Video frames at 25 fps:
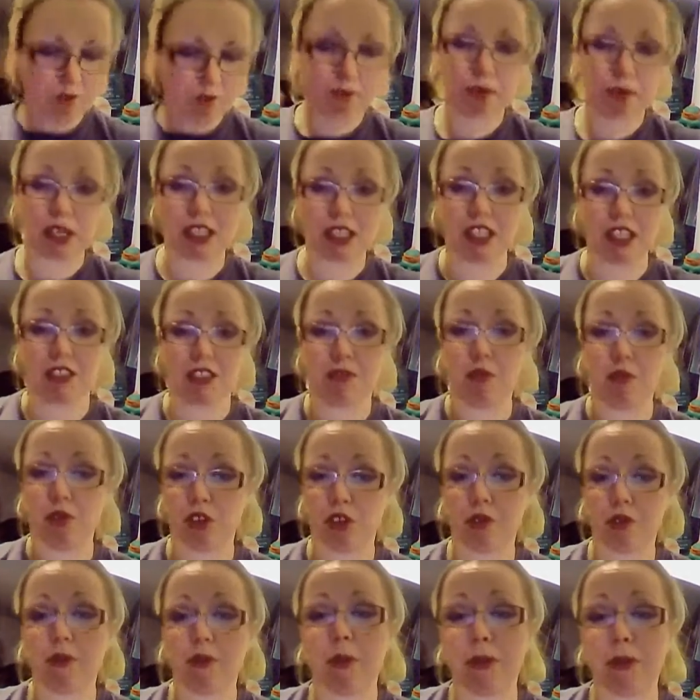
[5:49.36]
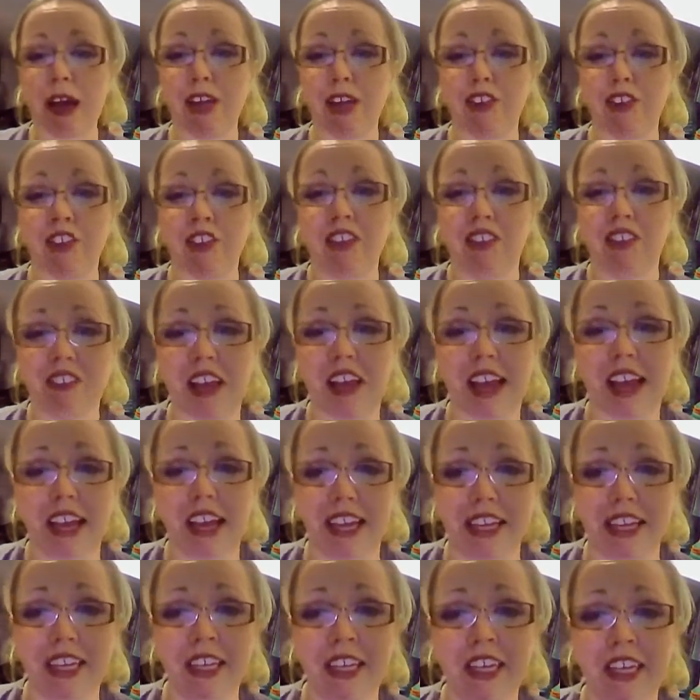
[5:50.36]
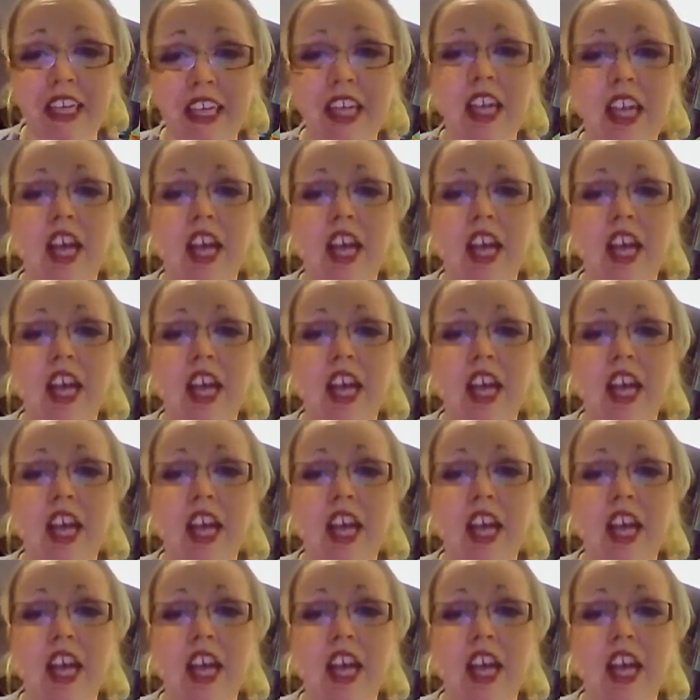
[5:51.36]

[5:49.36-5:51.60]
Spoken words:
please, what I'm about to say